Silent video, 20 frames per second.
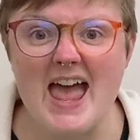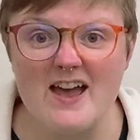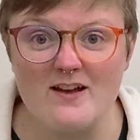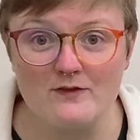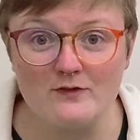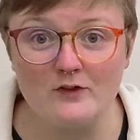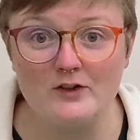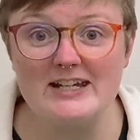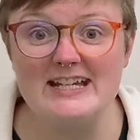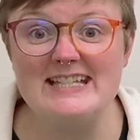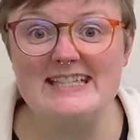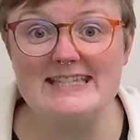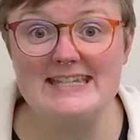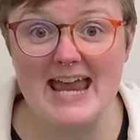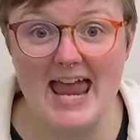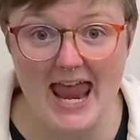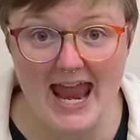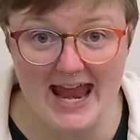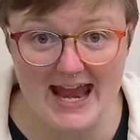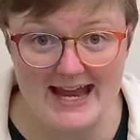every
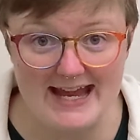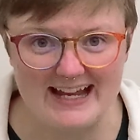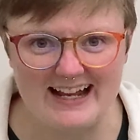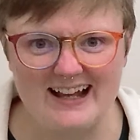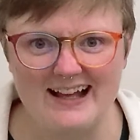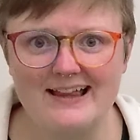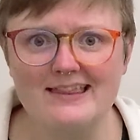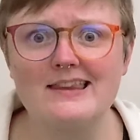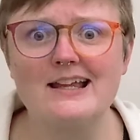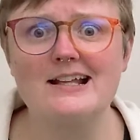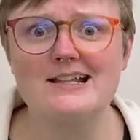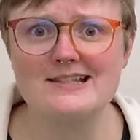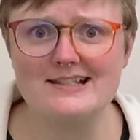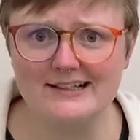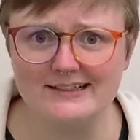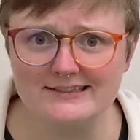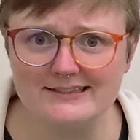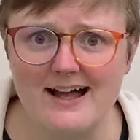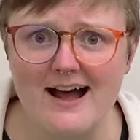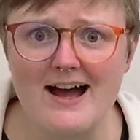day. That's
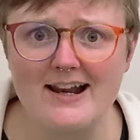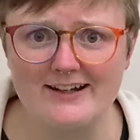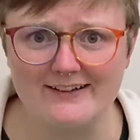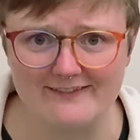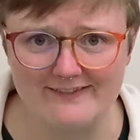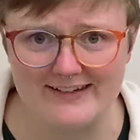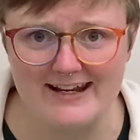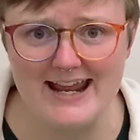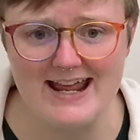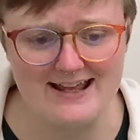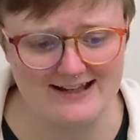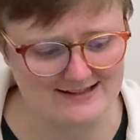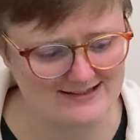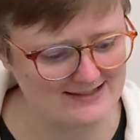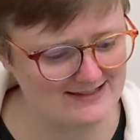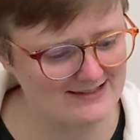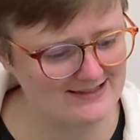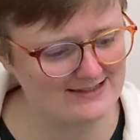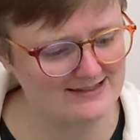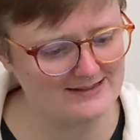a lot of
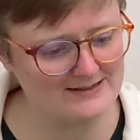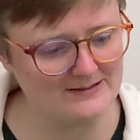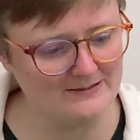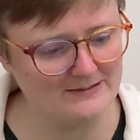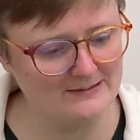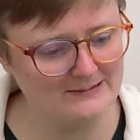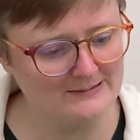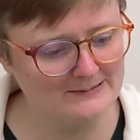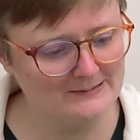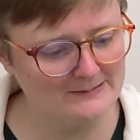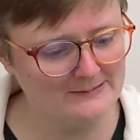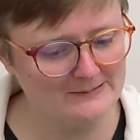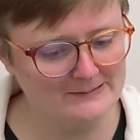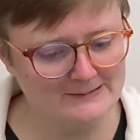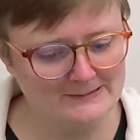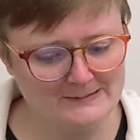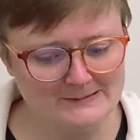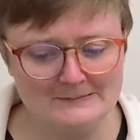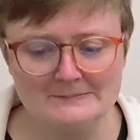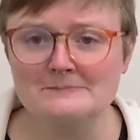nests.
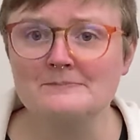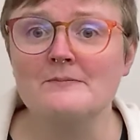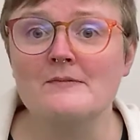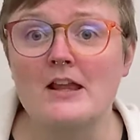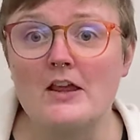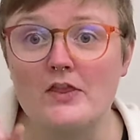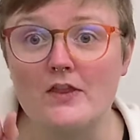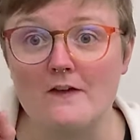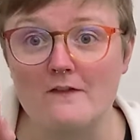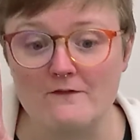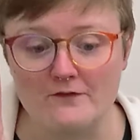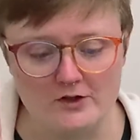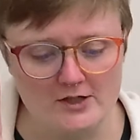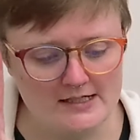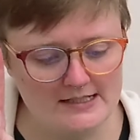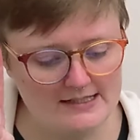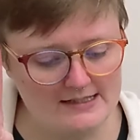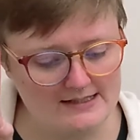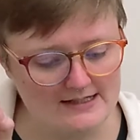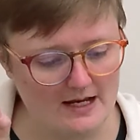The
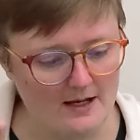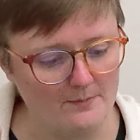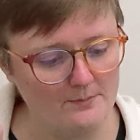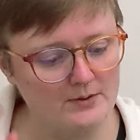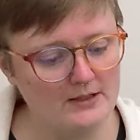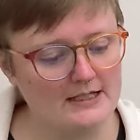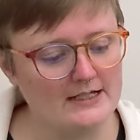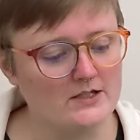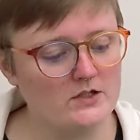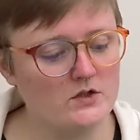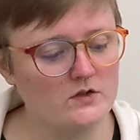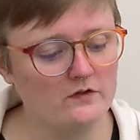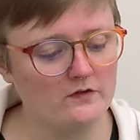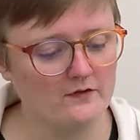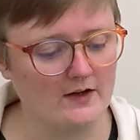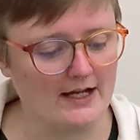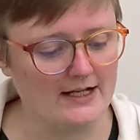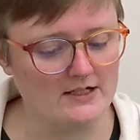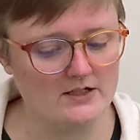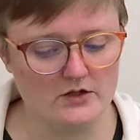first step is to
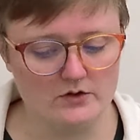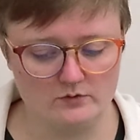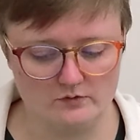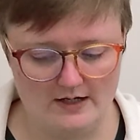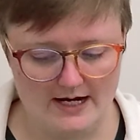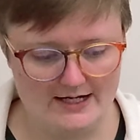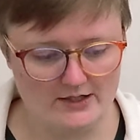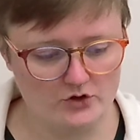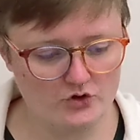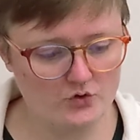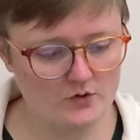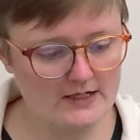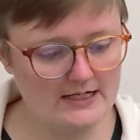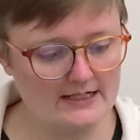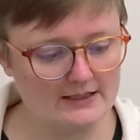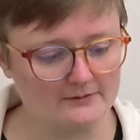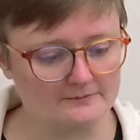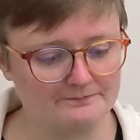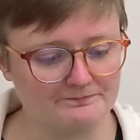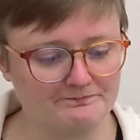find the right
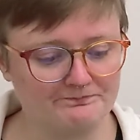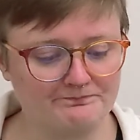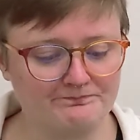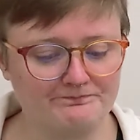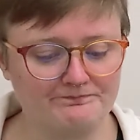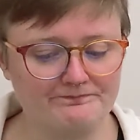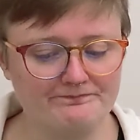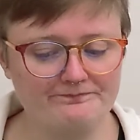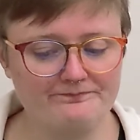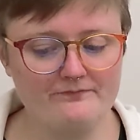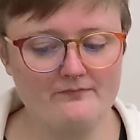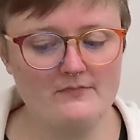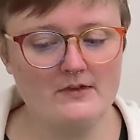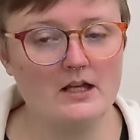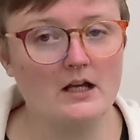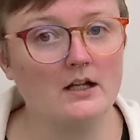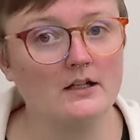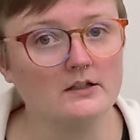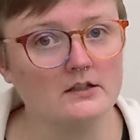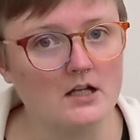tree.
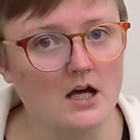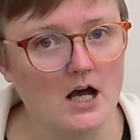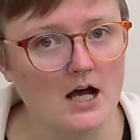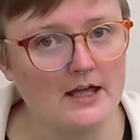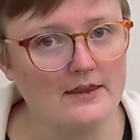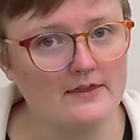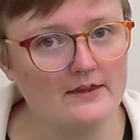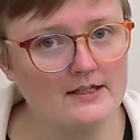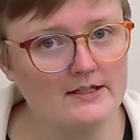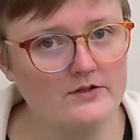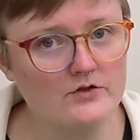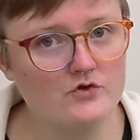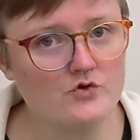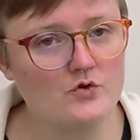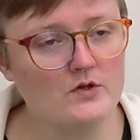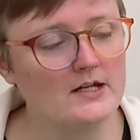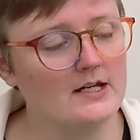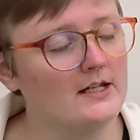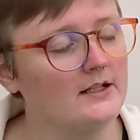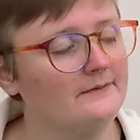Not this
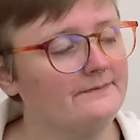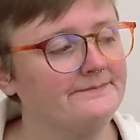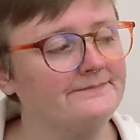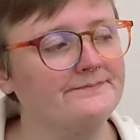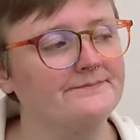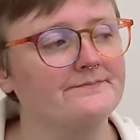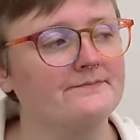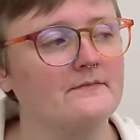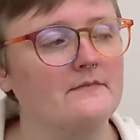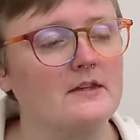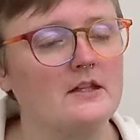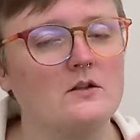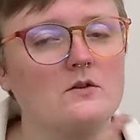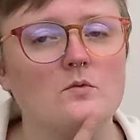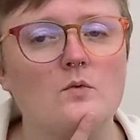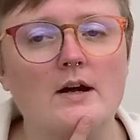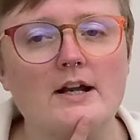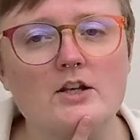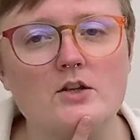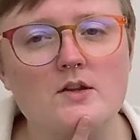tree.
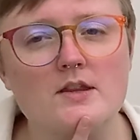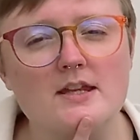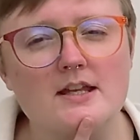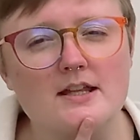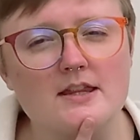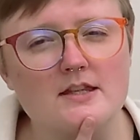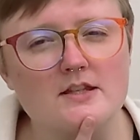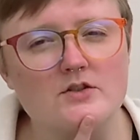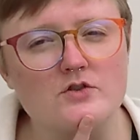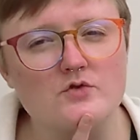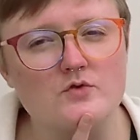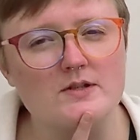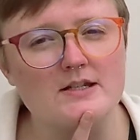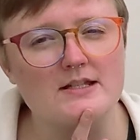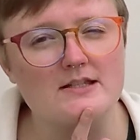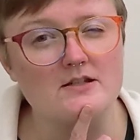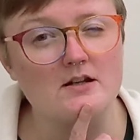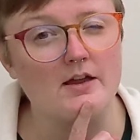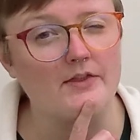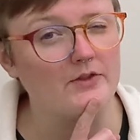Why do you think this tree
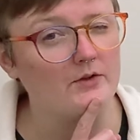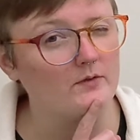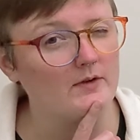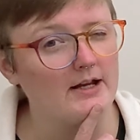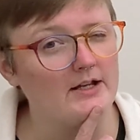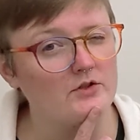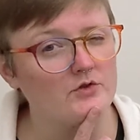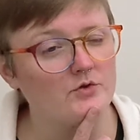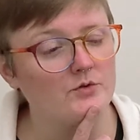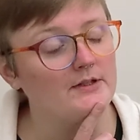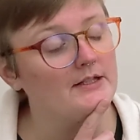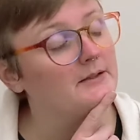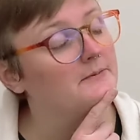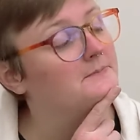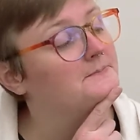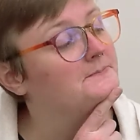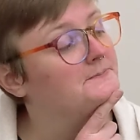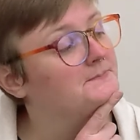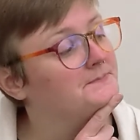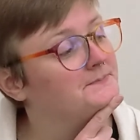is not the right tree?